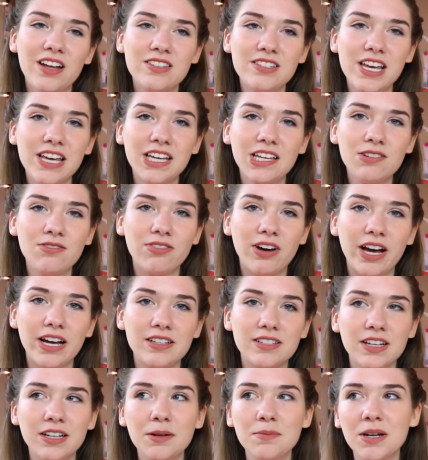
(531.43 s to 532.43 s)
Take
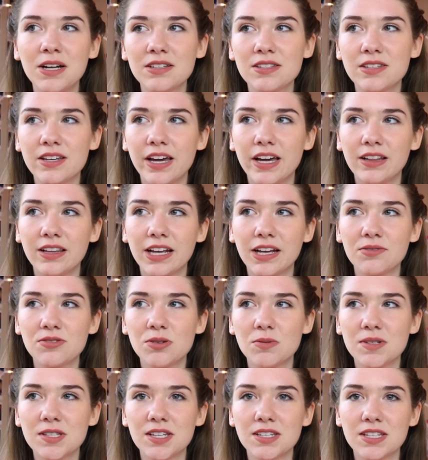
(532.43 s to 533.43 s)
advice, and I'm not saying like if
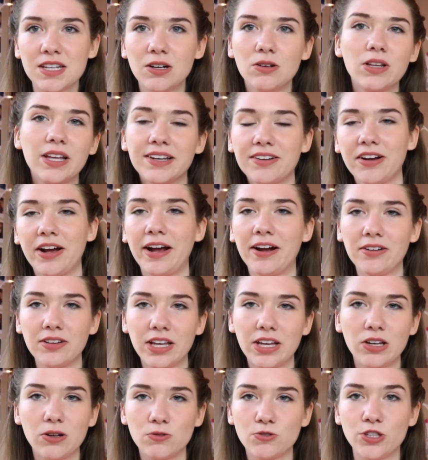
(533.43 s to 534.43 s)
someone says they don't like your hair,
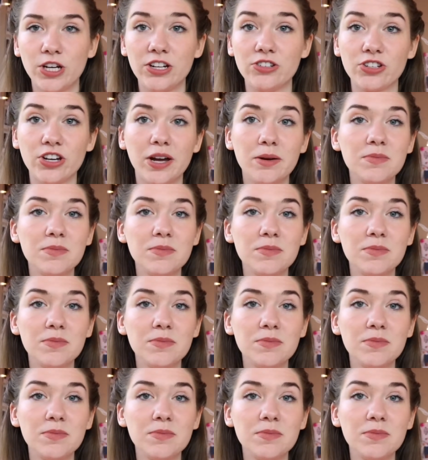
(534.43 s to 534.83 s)
like go change it.